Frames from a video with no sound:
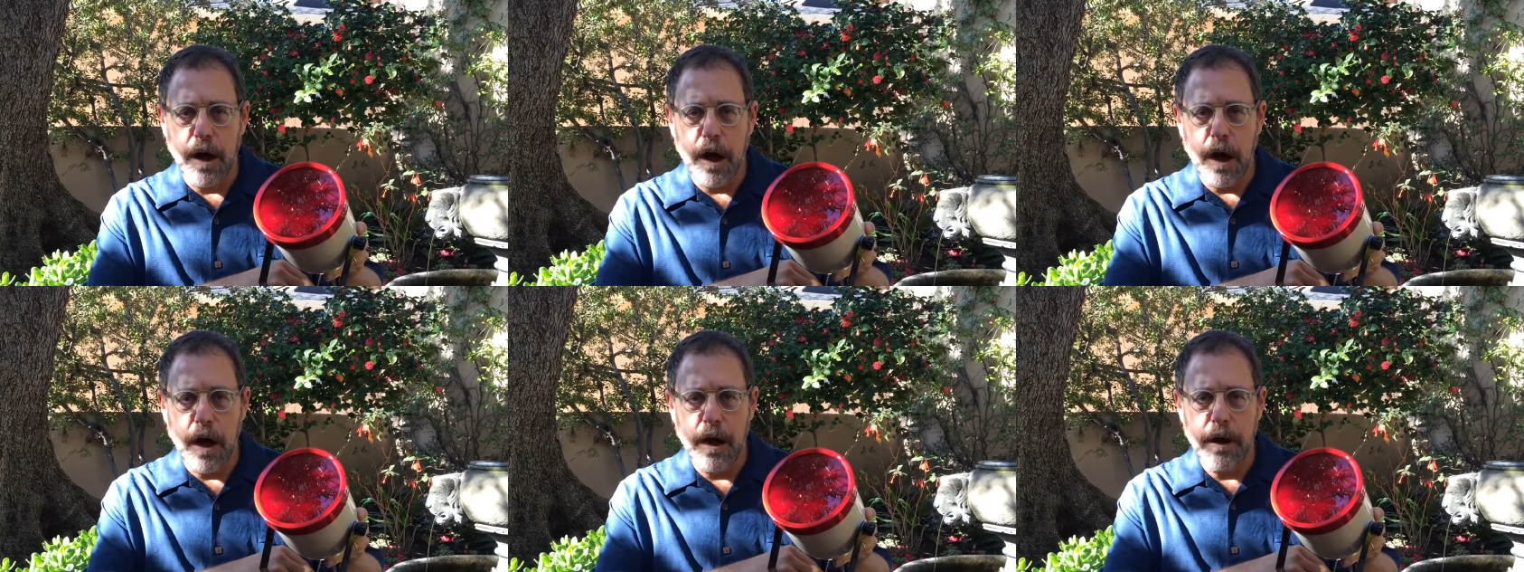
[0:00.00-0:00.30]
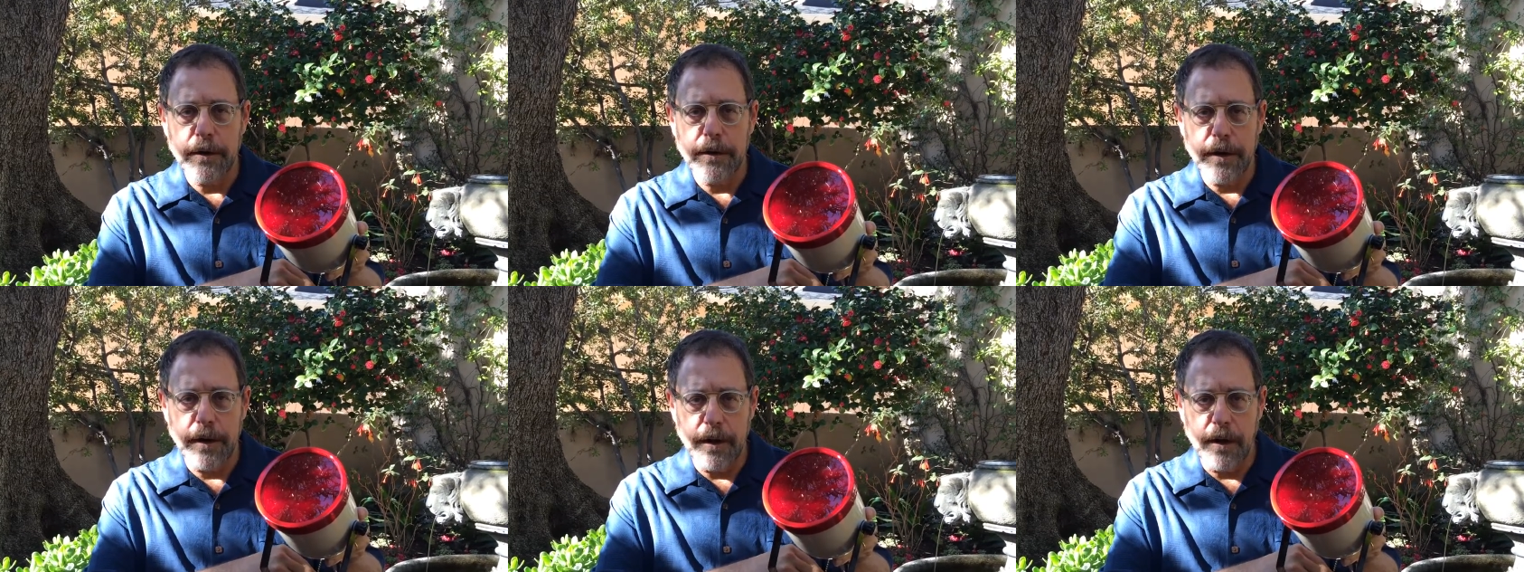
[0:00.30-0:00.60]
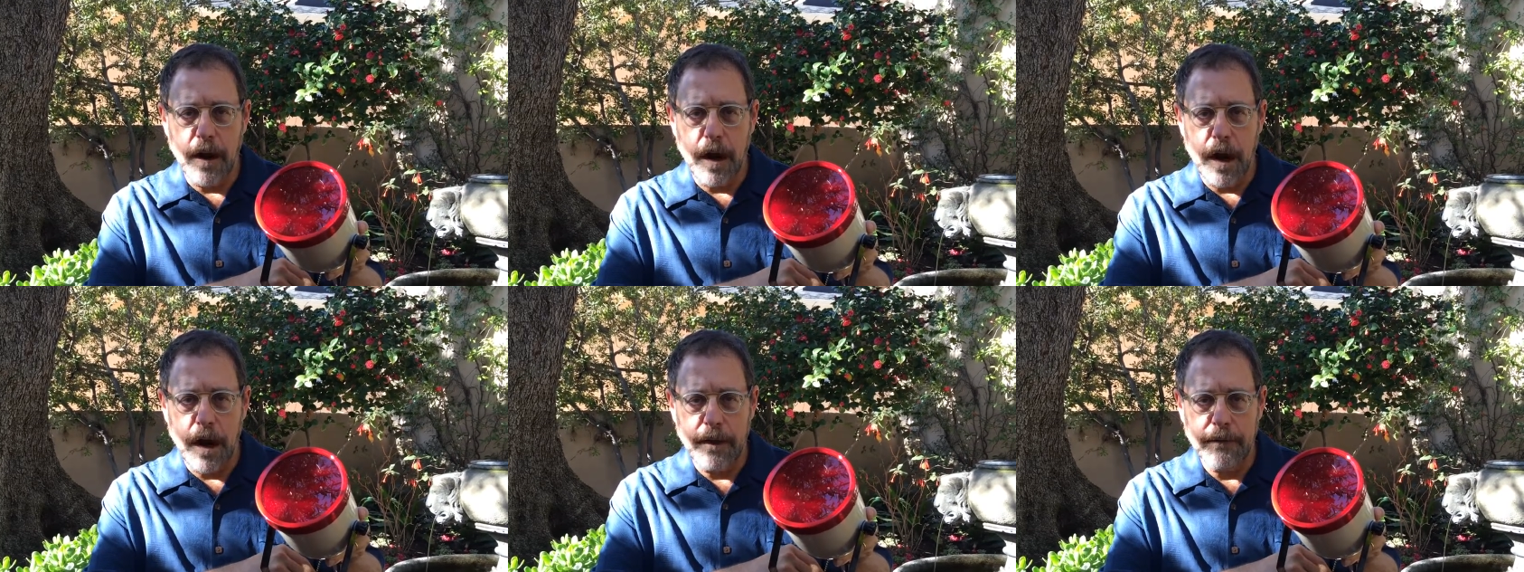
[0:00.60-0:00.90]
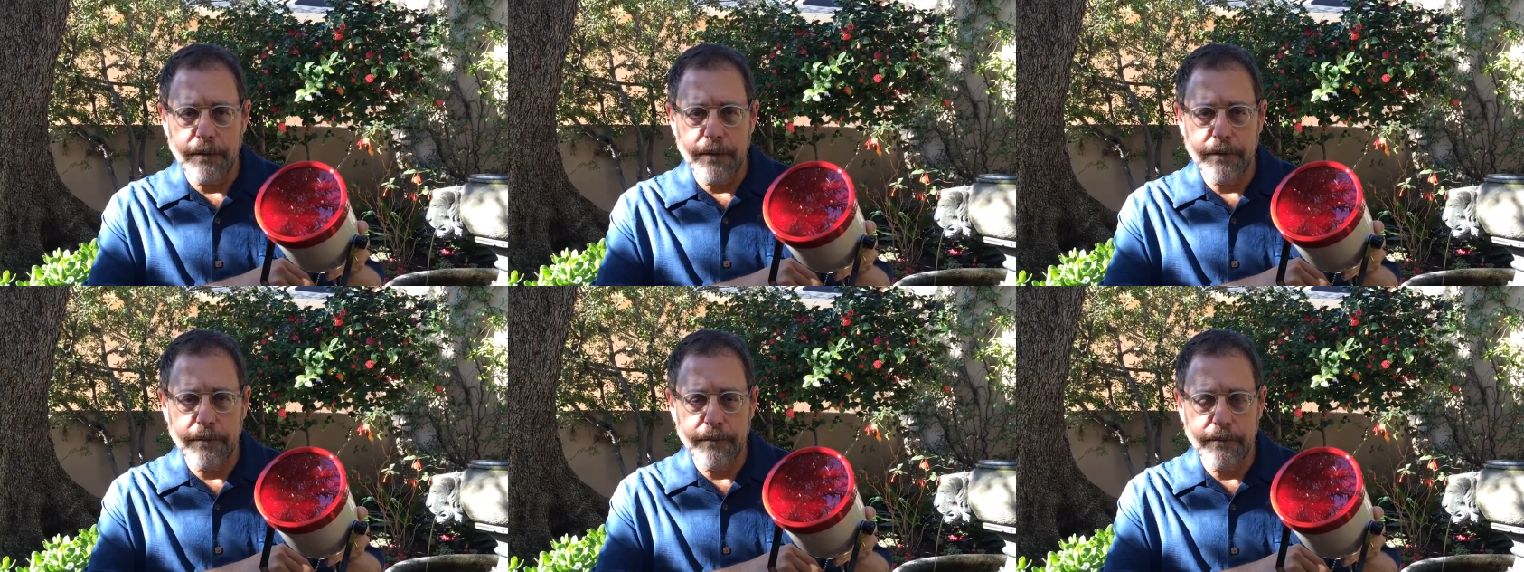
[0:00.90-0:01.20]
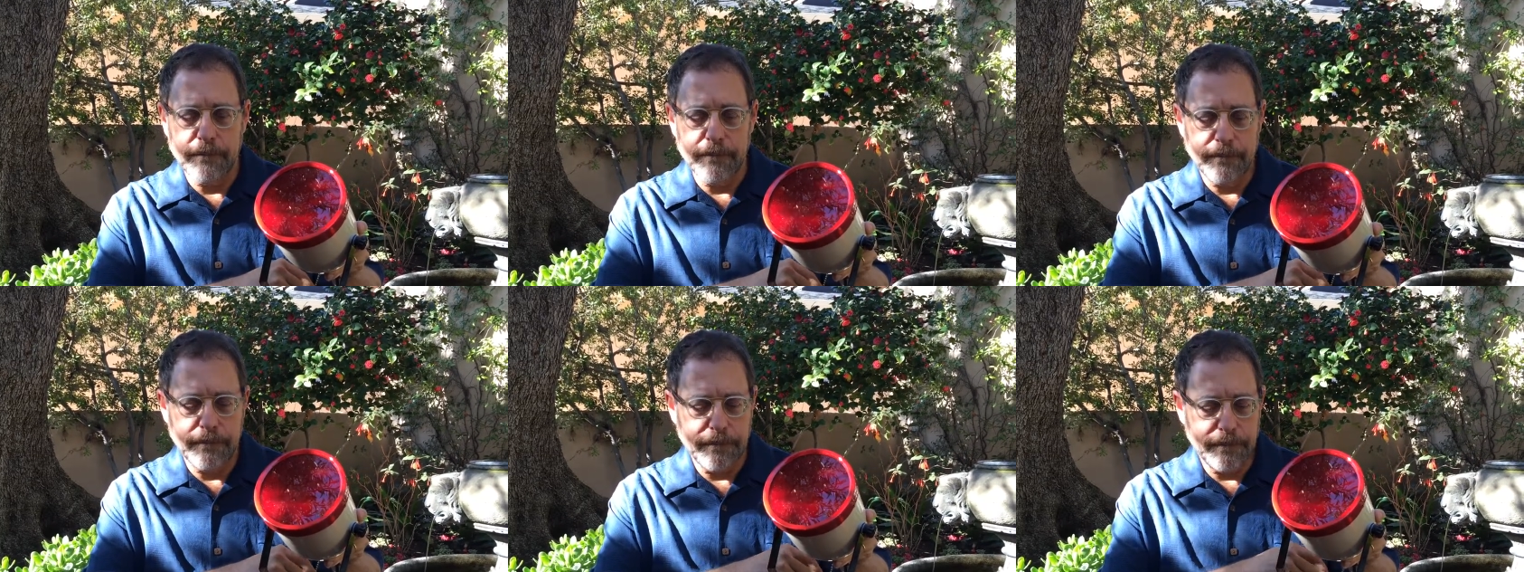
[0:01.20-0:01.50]
on and off.
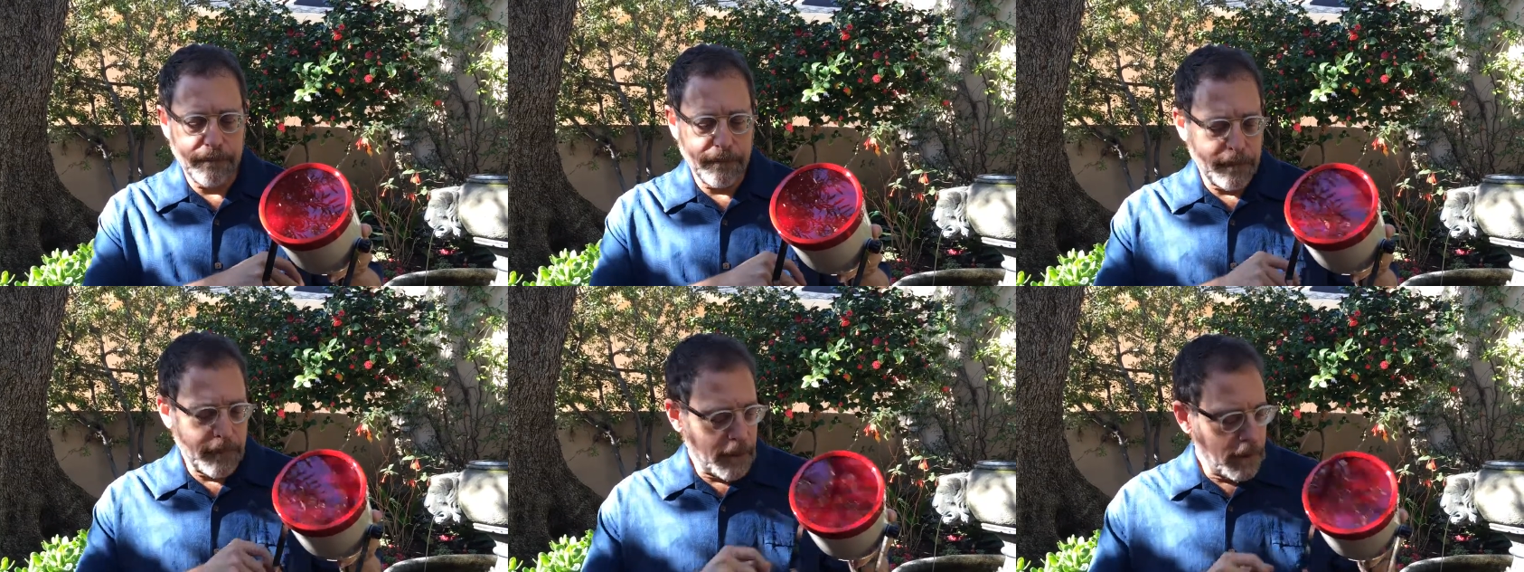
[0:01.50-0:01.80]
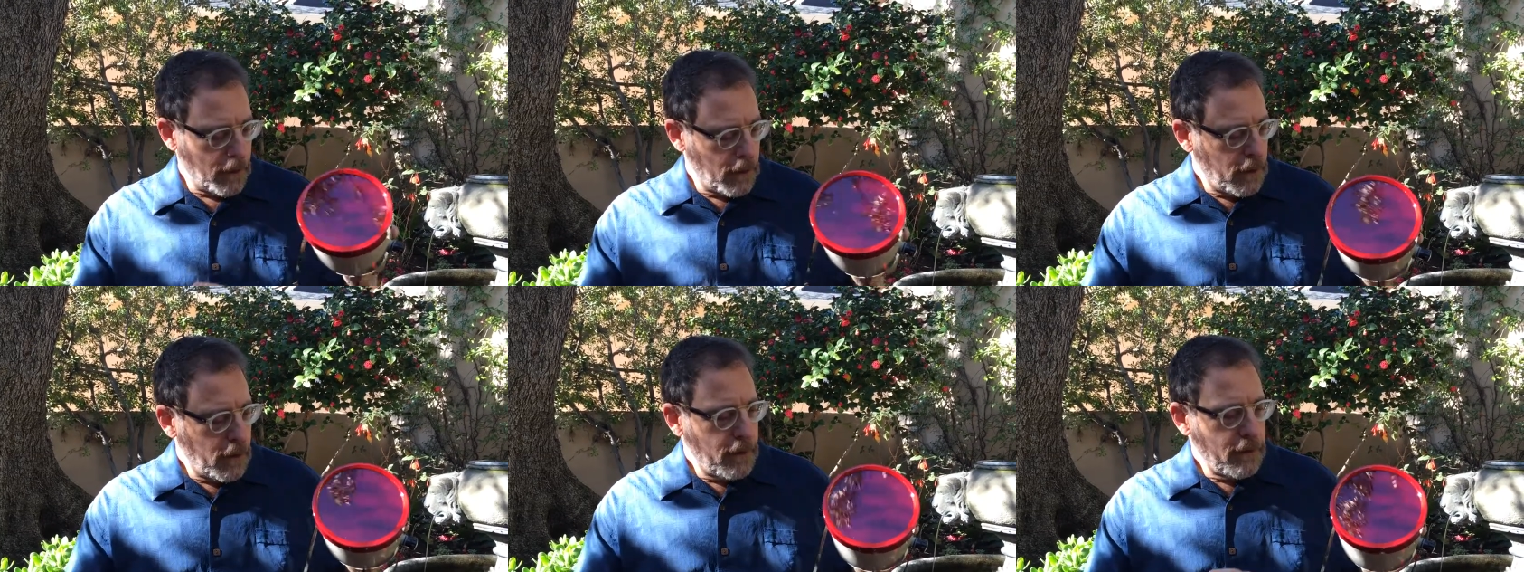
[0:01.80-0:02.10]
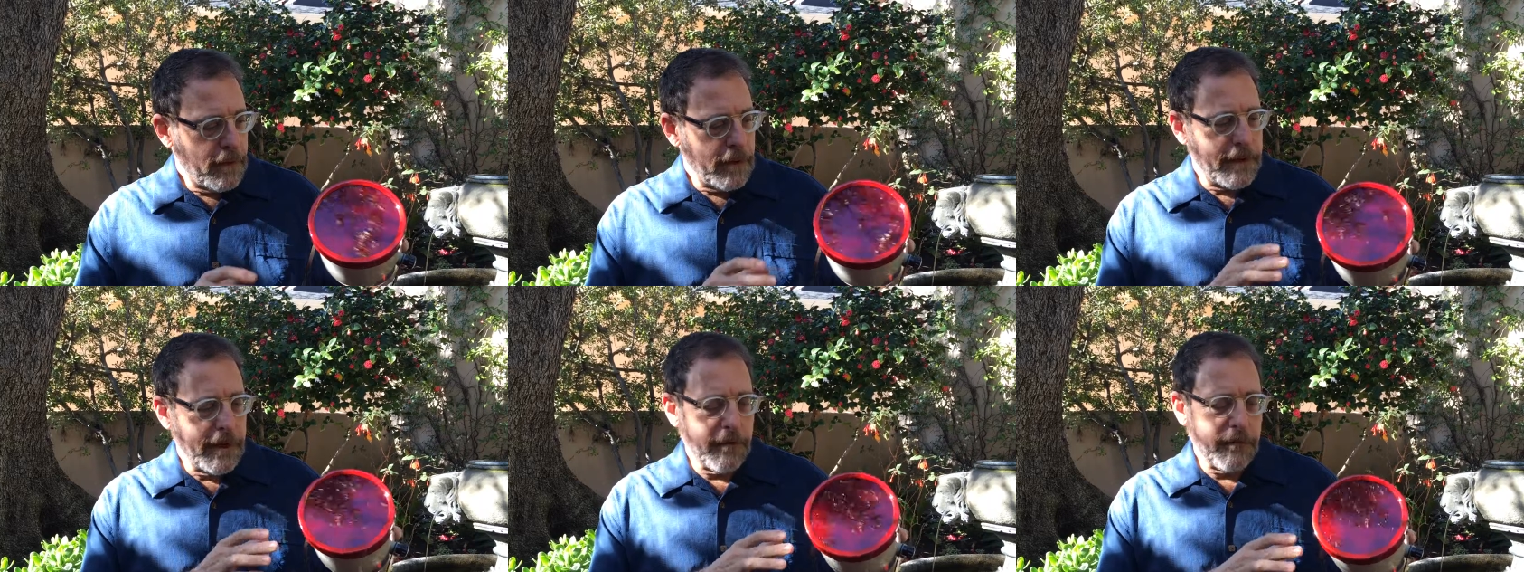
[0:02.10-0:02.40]
The